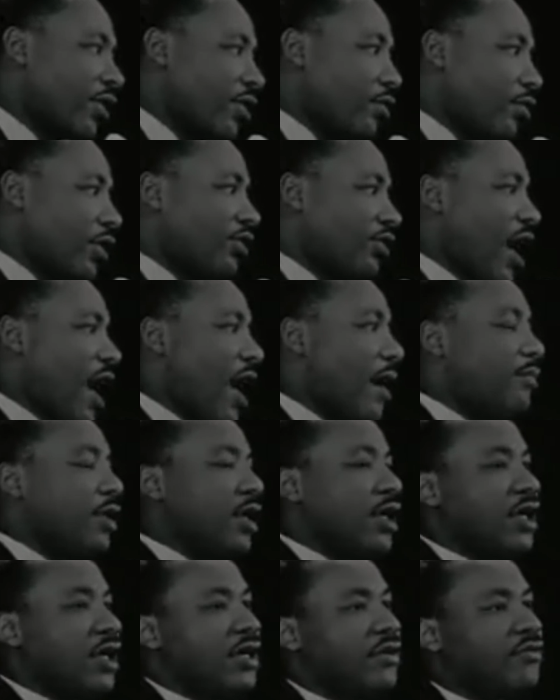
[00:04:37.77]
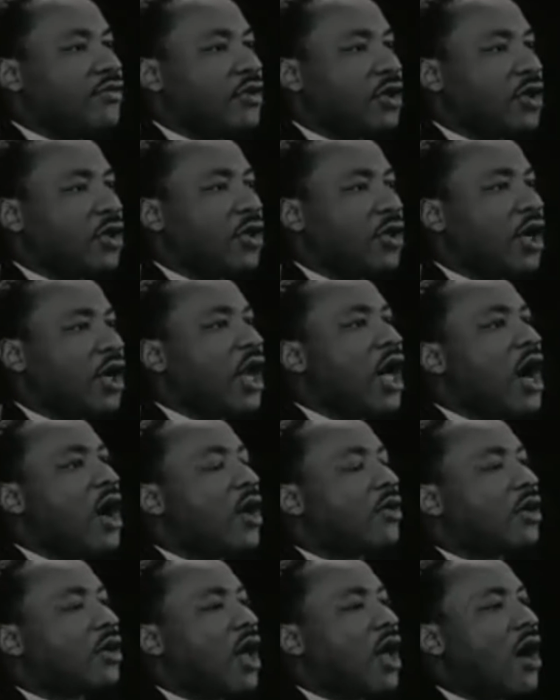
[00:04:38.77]
something which I believe will go
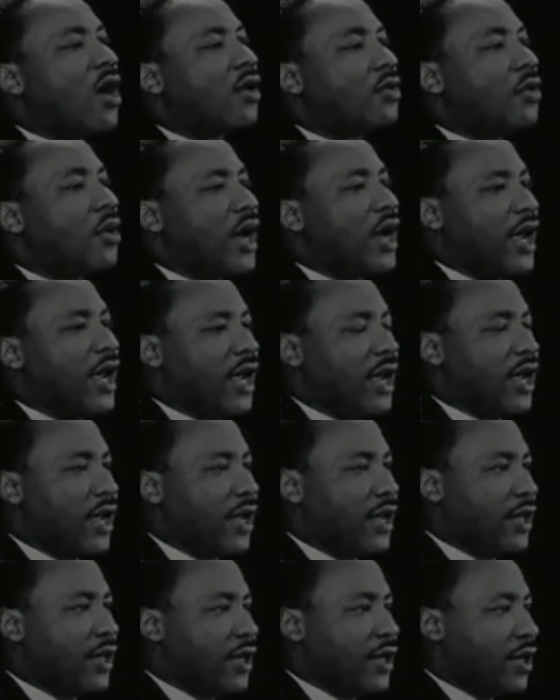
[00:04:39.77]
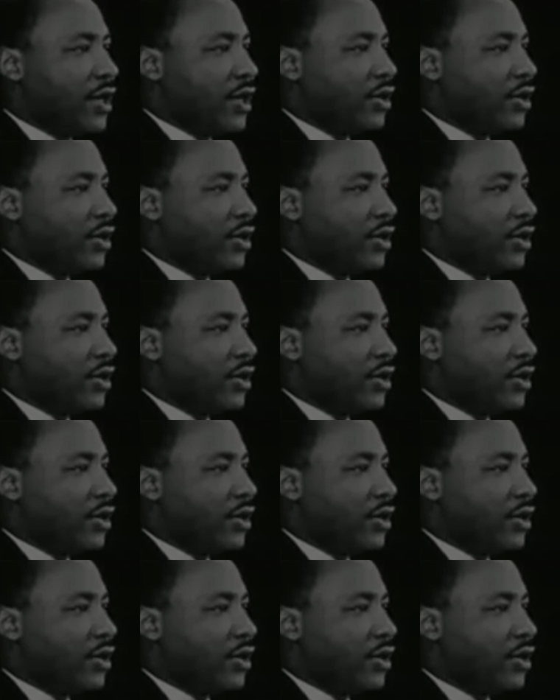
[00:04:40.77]
a long, long way